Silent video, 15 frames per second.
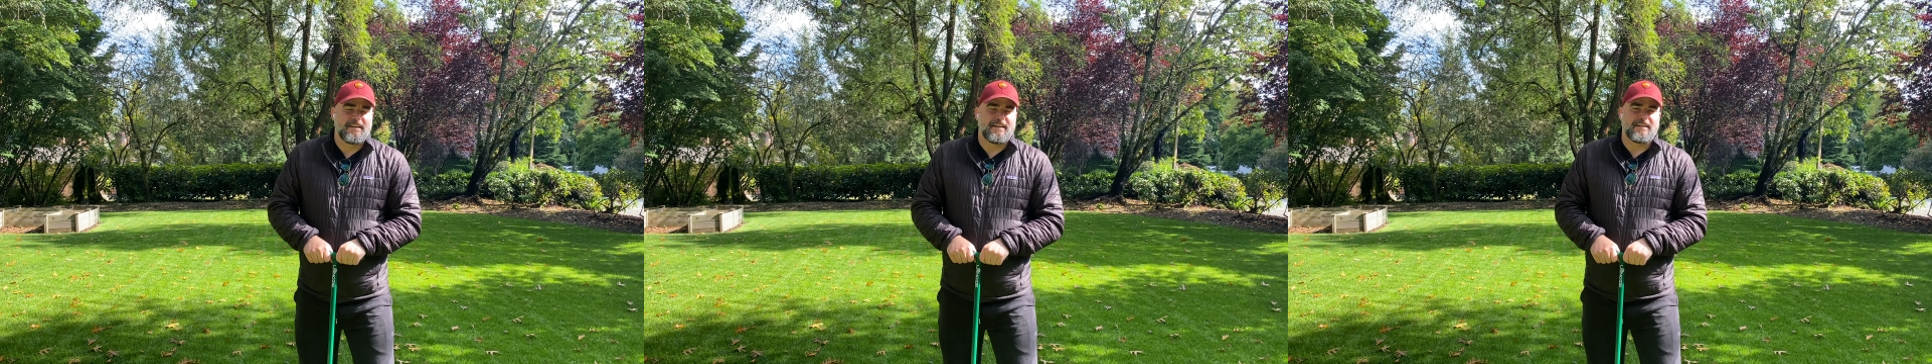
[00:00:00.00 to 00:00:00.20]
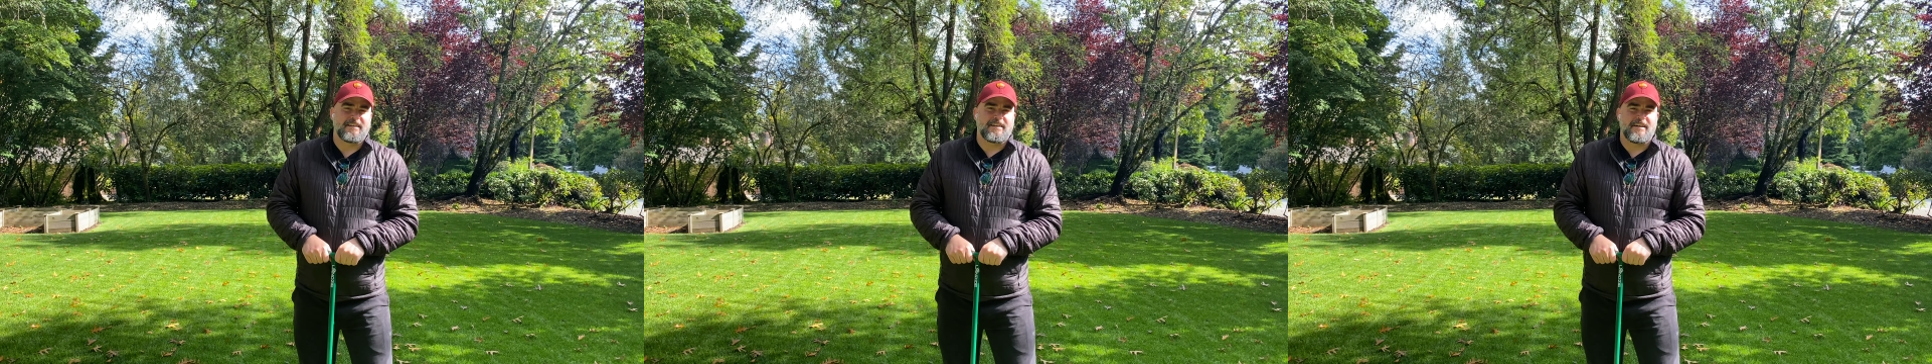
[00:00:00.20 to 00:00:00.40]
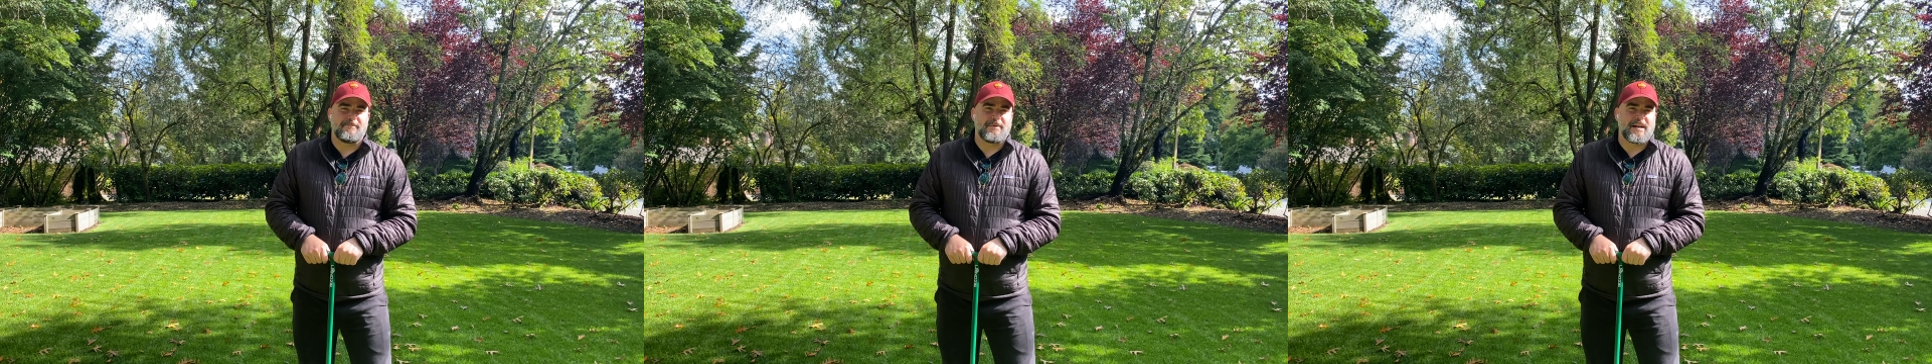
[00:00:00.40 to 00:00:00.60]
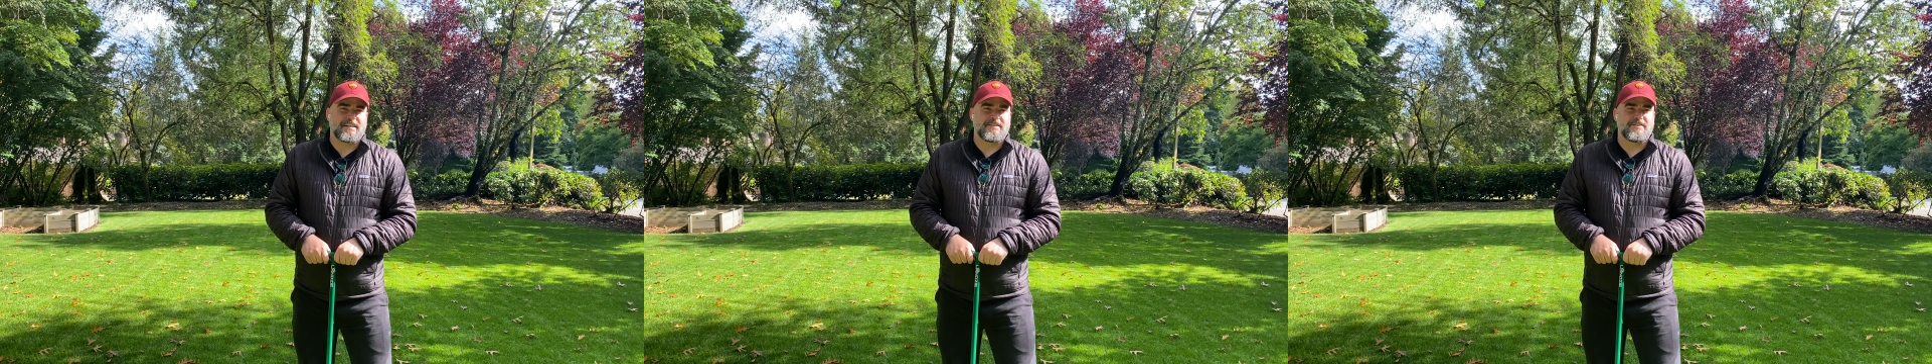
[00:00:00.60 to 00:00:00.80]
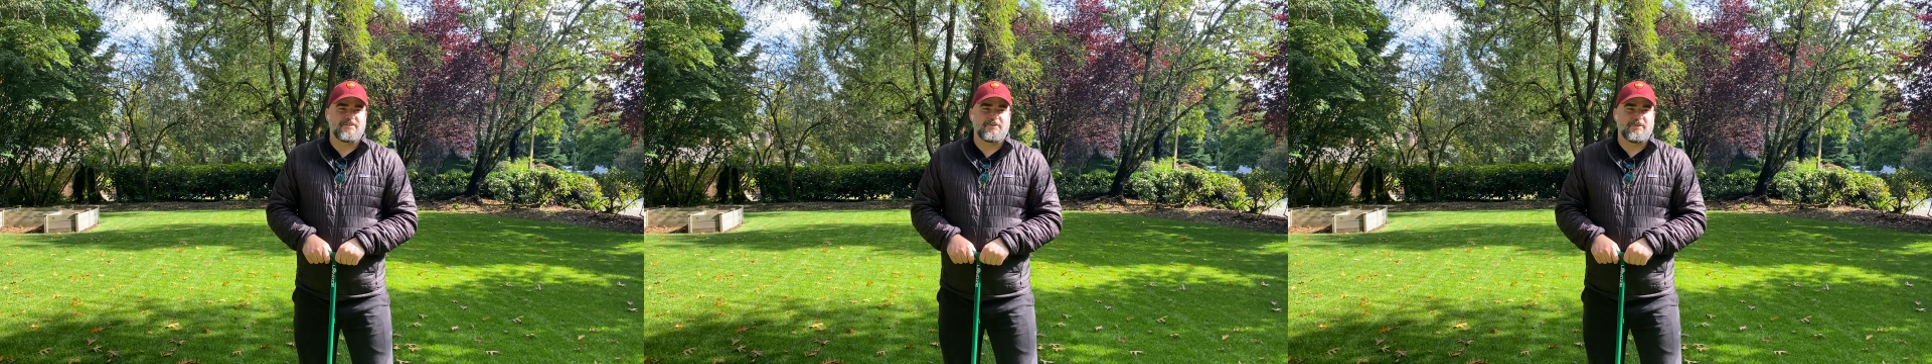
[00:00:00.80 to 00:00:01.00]
And
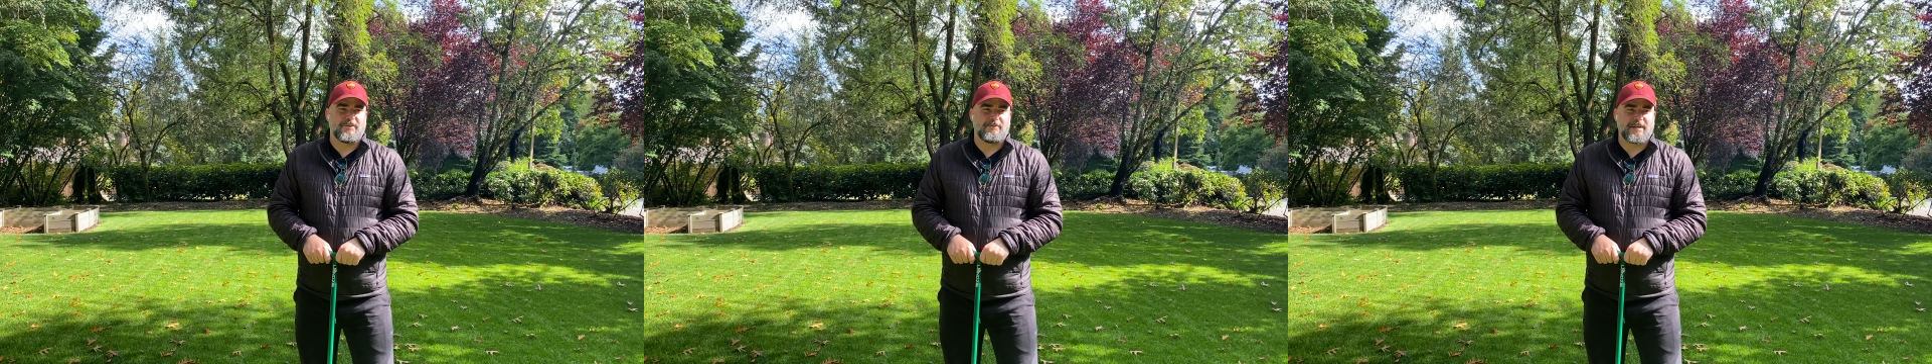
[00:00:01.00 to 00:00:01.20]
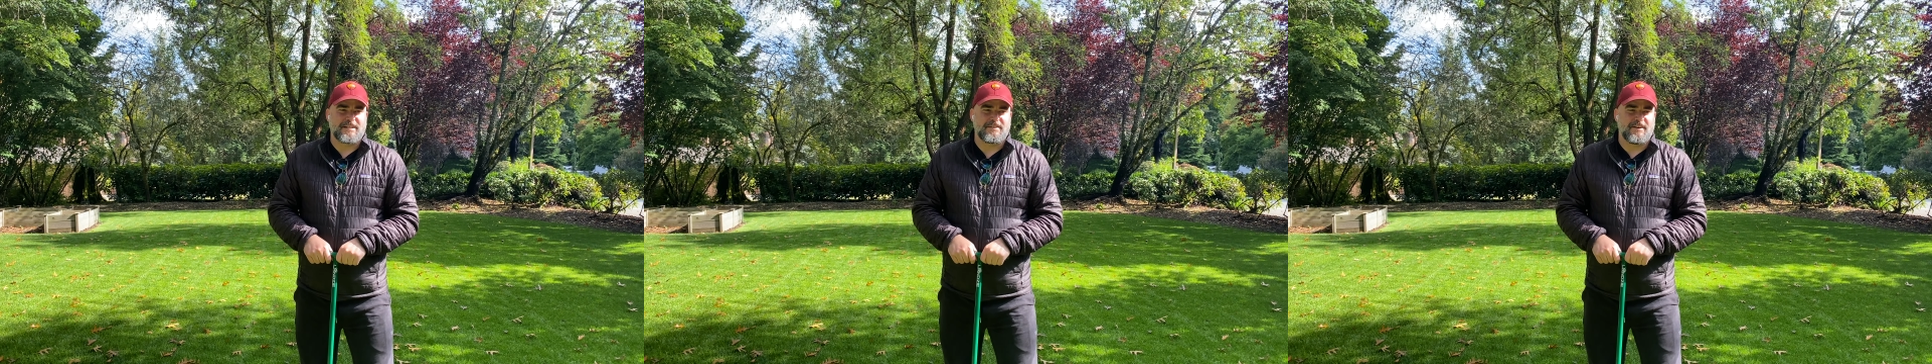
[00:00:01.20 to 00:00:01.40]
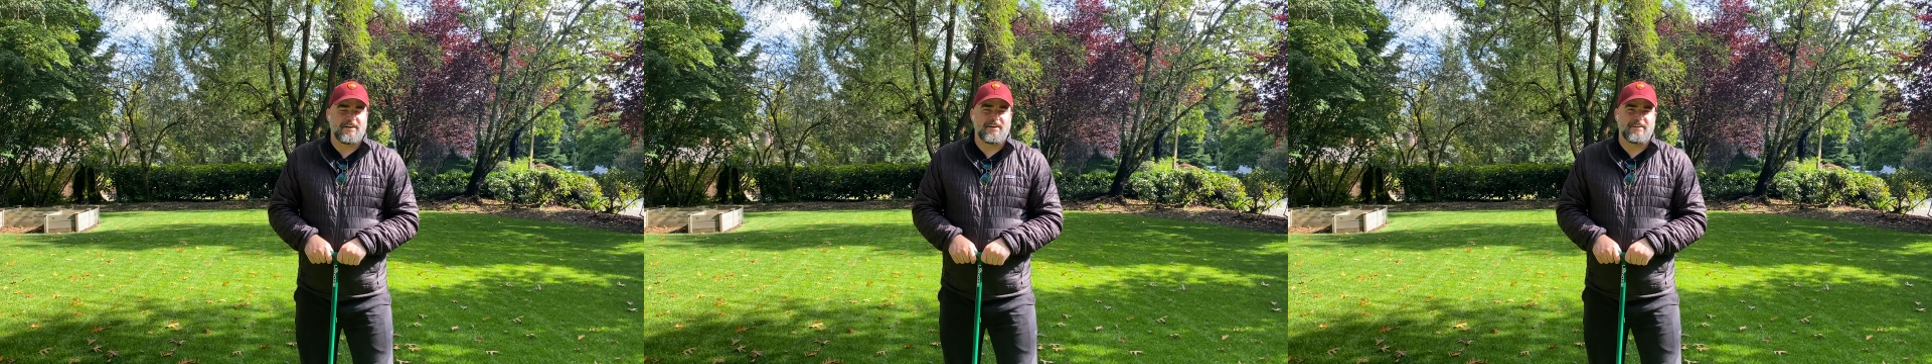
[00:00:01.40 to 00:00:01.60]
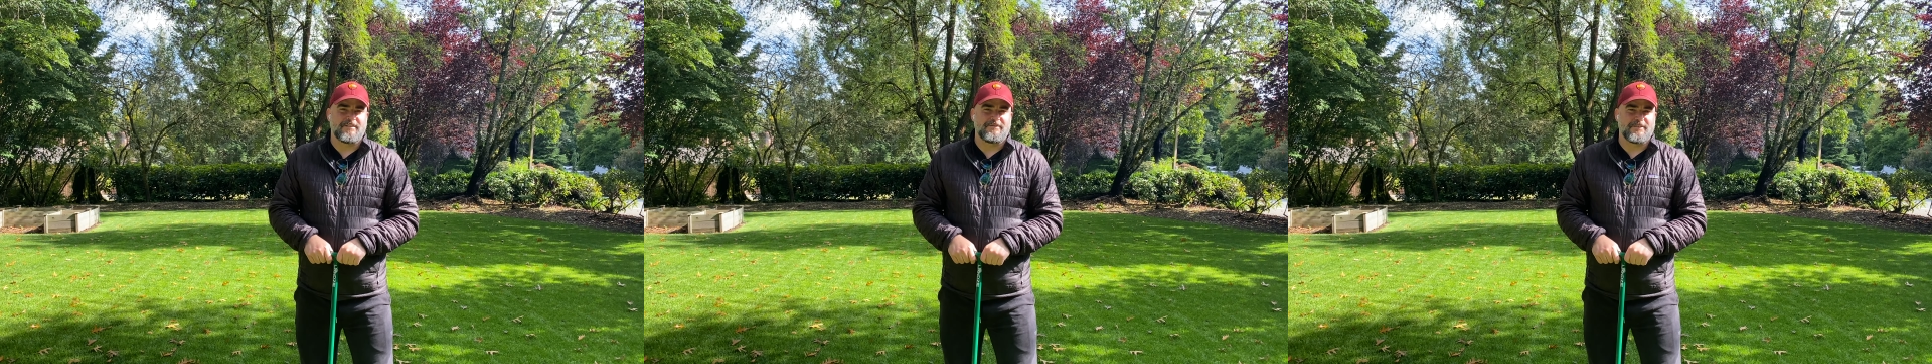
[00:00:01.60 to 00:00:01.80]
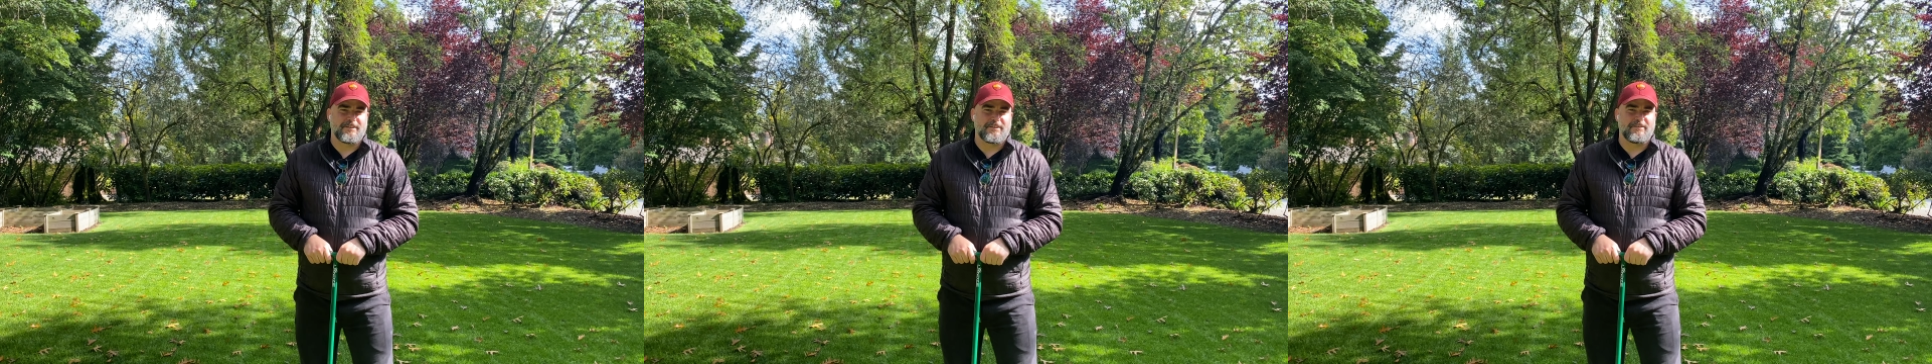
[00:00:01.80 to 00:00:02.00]
compacted soil makes it harder for the